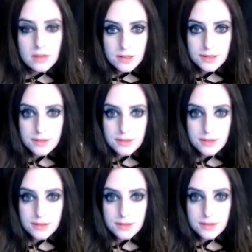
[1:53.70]

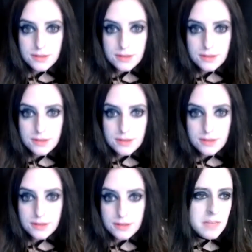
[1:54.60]
So, maybe I
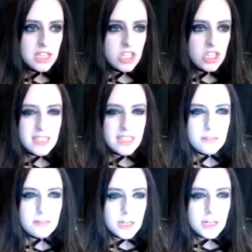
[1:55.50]
can make the chat
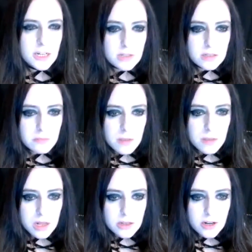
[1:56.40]
window
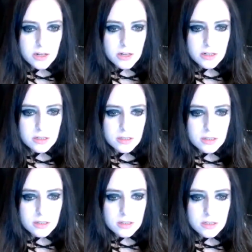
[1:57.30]
smaller.
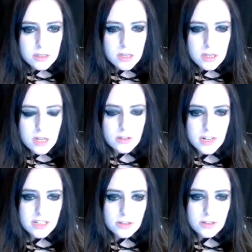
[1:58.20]
Try
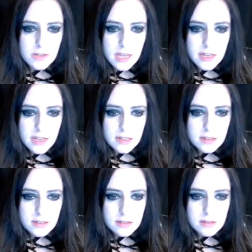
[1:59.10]
to do
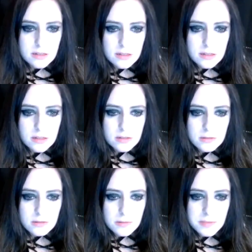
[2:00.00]
that. So it
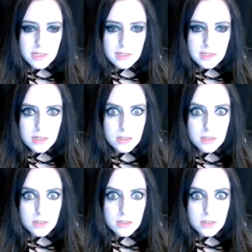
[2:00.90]
won't be as like,